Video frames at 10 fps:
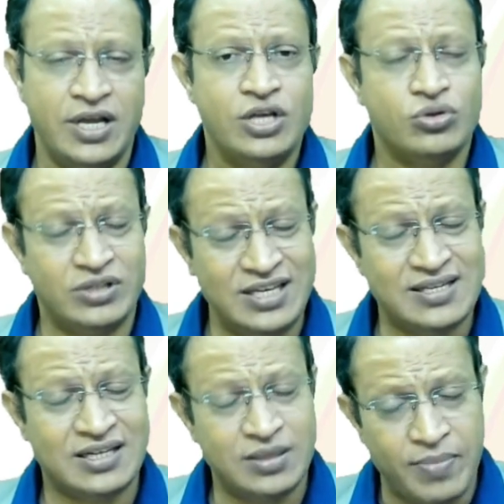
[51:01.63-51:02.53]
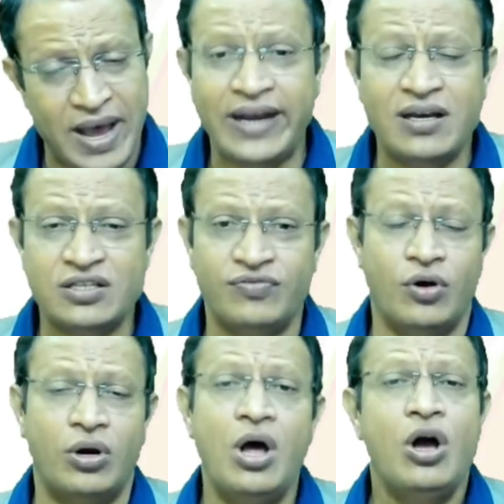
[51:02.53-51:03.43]
So these are the barriers
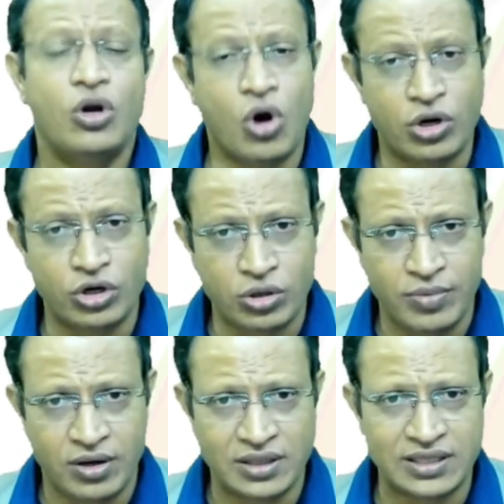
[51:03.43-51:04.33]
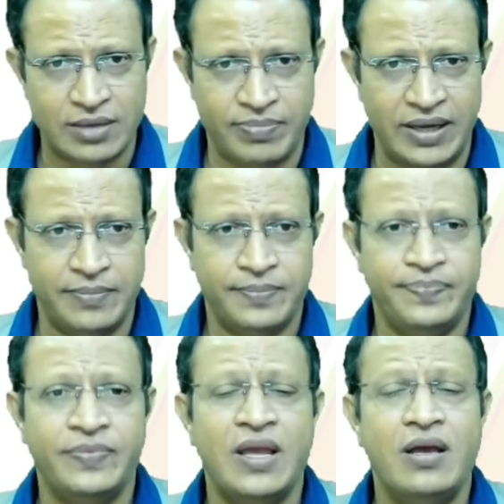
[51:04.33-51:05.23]
for cognitive behavioral therapy.
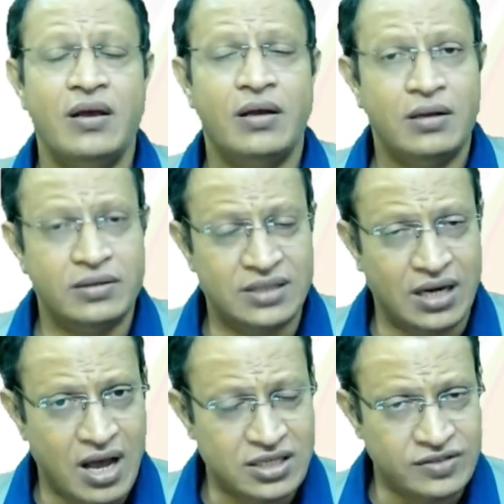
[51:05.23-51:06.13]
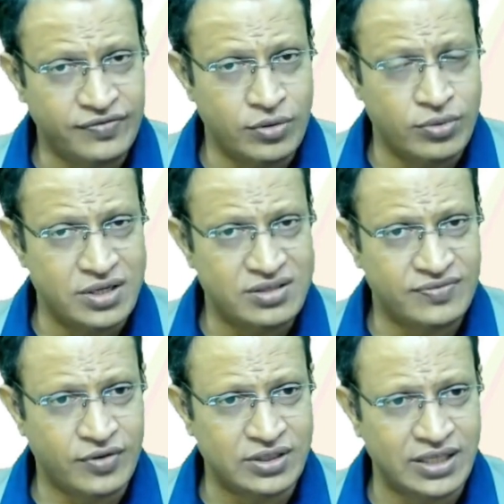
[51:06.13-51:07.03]
The last few words
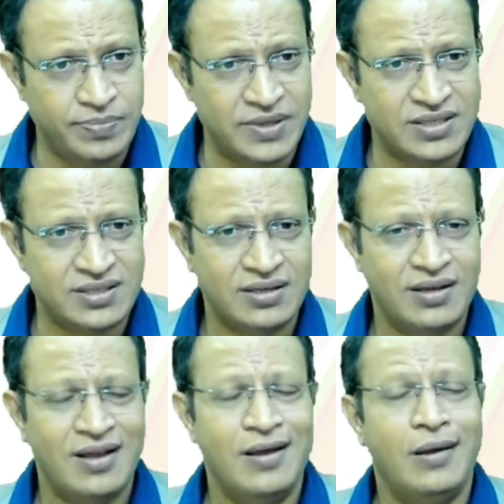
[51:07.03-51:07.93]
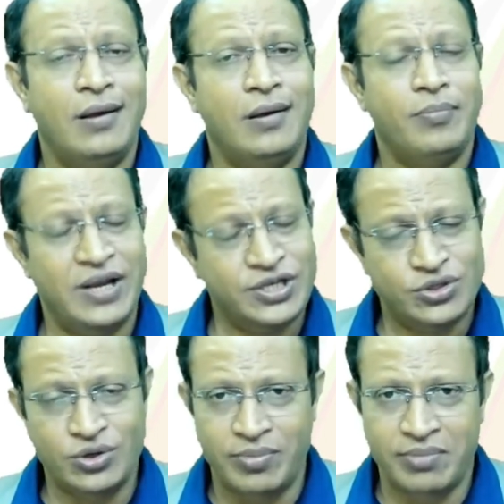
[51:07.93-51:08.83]
for therapist, please do
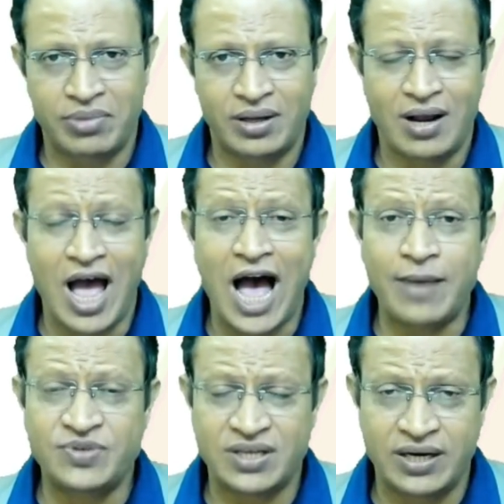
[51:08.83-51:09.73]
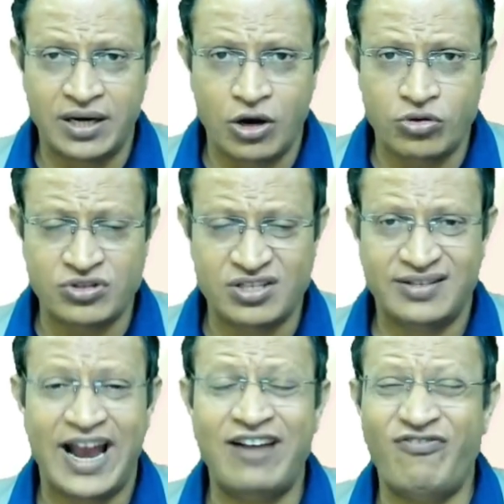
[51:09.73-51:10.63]
remember ups and downs
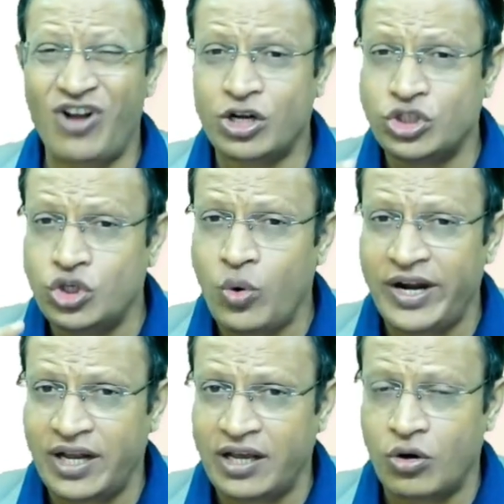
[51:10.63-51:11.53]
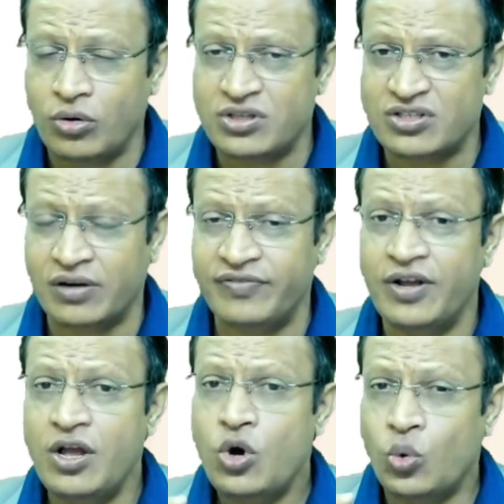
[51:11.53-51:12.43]
and fluctuating course of
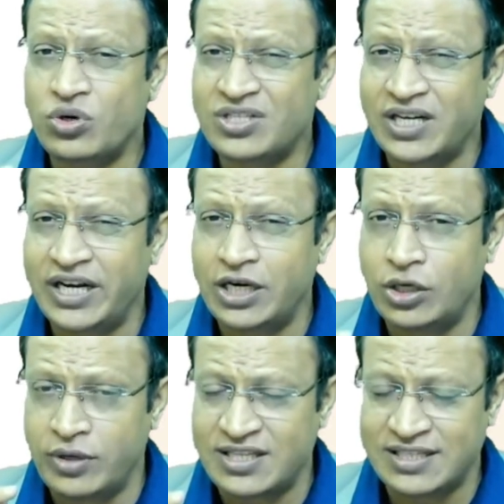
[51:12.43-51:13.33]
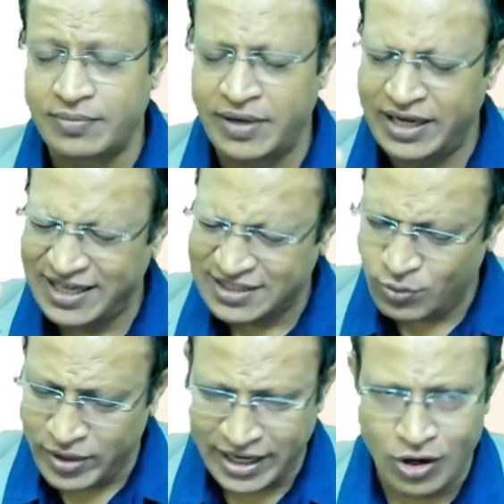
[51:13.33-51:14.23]
OCD during CBT is
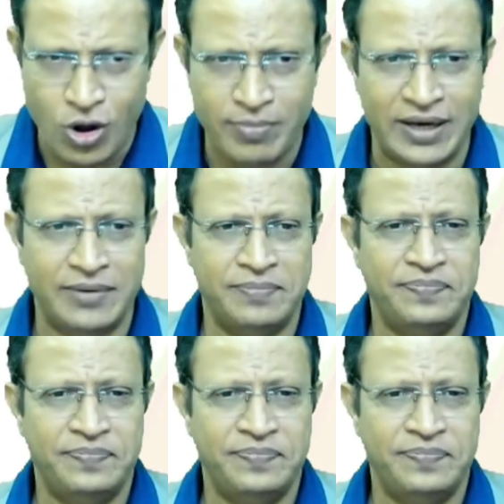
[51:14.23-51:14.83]
very common.